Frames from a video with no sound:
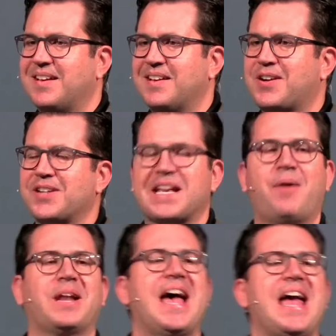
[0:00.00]
Because I
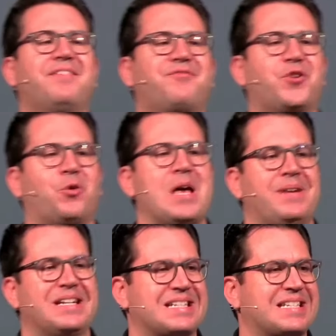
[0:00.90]
would hate for the
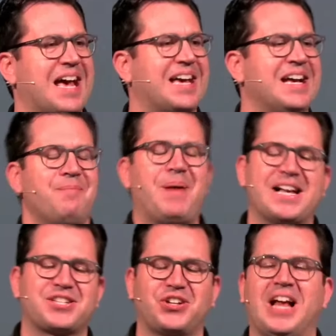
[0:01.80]
women to say,
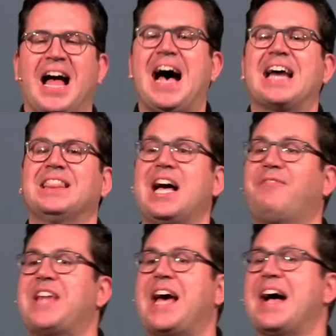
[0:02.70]
Pastor, I'd love
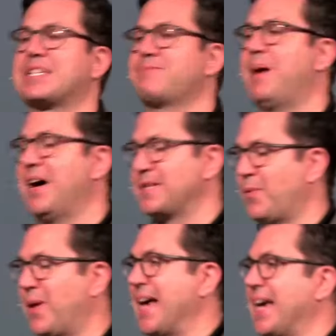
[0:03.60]
to ask my husband
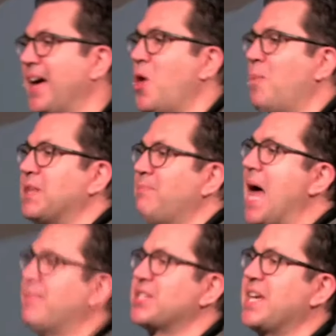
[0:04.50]
when I get home what the
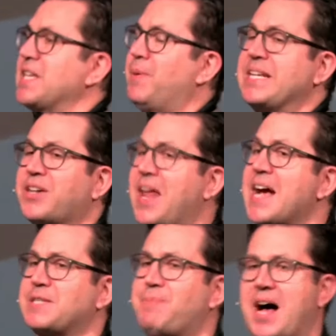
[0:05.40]
Bible says, but he's on
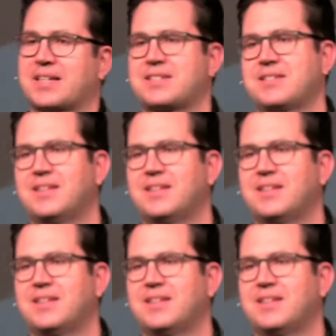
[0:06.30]
Xbox.